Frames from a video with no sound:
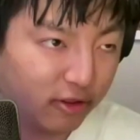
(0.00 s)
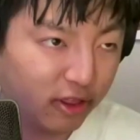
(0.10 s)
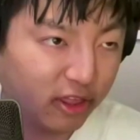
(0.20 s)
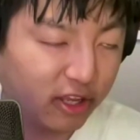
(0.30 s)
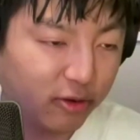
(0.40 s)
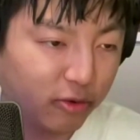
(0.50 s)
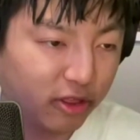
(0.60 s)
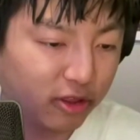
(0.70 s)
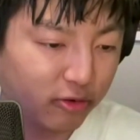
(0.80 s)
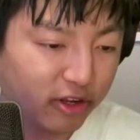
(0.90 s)
the thing
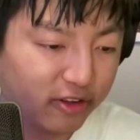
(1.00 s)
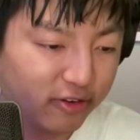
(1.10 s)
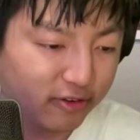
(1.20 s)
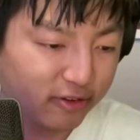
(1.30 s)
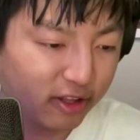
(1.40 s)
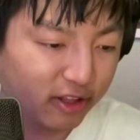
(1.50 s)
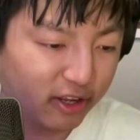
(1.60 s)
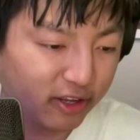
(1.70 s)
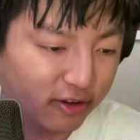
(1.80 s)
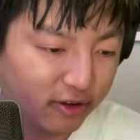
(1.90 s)
with Grace is that
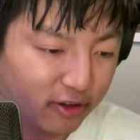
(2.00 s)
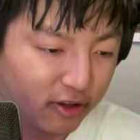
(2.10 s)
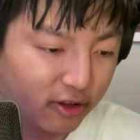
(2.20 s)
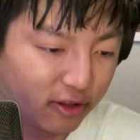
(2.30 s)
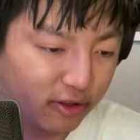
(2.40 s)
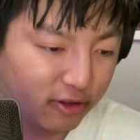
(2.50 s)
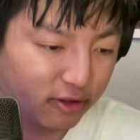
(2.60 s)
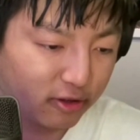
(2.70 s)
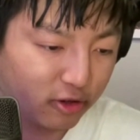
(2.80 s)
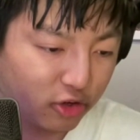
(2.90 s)
like
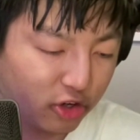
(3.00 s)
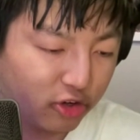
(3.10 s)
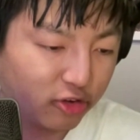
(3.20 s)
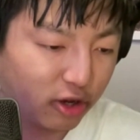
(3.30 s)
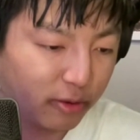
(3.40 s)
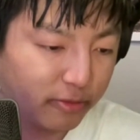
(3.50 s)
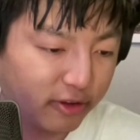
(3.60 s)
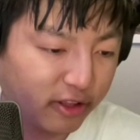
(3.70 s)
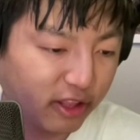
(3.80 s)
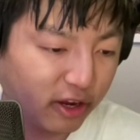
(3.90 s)
she just
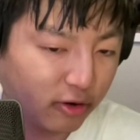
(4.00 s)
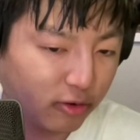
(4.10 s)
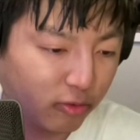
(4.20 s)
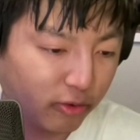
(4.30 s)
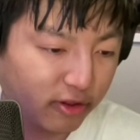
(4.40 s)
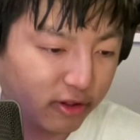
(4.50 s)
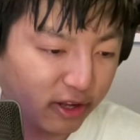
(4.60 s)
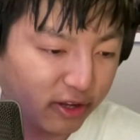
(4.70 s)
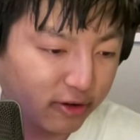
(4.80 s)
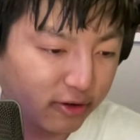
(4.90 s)
comes in there with
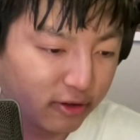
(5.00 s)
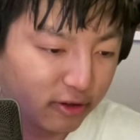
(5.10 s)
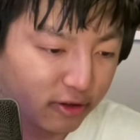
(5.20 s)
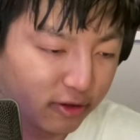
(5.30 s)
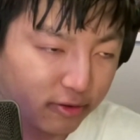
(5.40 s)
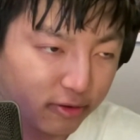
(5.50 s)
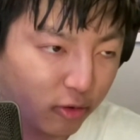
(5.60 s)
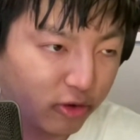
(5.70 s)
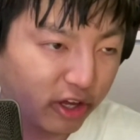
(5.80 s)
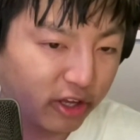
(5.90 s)
like
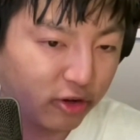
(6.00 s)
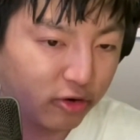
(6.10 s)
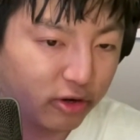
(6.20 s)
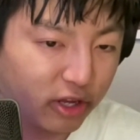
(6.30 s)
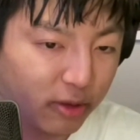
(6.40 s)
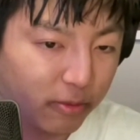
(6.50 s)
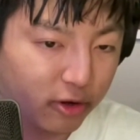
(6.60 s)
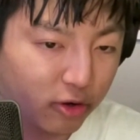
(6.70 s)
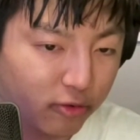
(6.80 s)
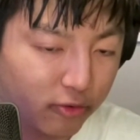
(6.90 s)
okay, here I am,
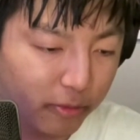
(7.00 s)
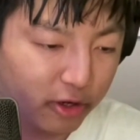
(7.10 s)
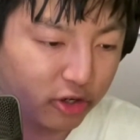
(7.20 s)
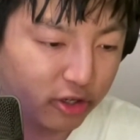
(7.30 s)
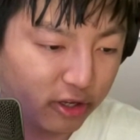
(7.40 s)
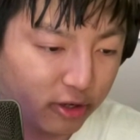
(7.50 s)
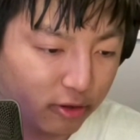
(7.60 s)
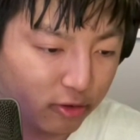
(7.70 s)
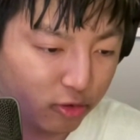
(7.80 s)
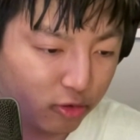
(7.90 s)
a girl from
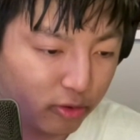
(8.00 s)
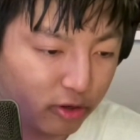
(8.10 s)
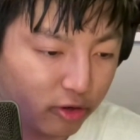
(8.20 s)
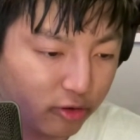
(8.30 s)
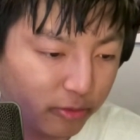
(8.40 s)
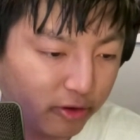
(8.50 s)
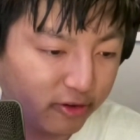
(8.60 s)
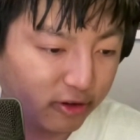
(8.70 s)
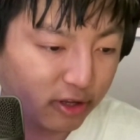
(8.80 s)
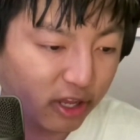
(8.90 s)
Michigan who's doing country
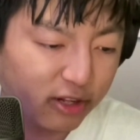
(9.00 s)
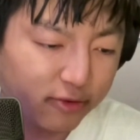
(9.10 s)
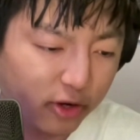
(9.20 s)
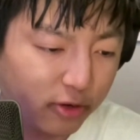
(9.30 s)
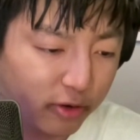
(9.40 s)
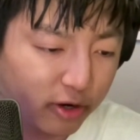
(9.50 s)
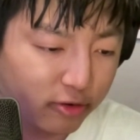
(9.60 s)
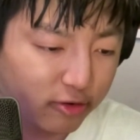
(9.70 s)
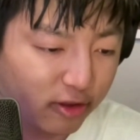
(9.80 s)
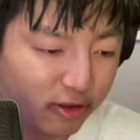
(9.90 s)
music. And it's very rare
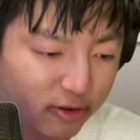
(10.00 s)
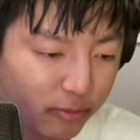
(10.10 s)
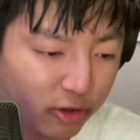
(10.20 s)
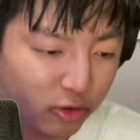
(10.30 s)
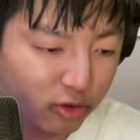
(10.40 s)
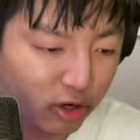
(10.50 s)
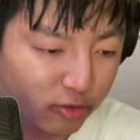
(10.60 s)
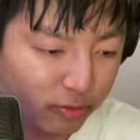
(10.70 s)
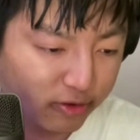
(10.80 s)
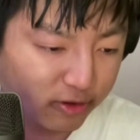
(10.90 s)
to see someone do country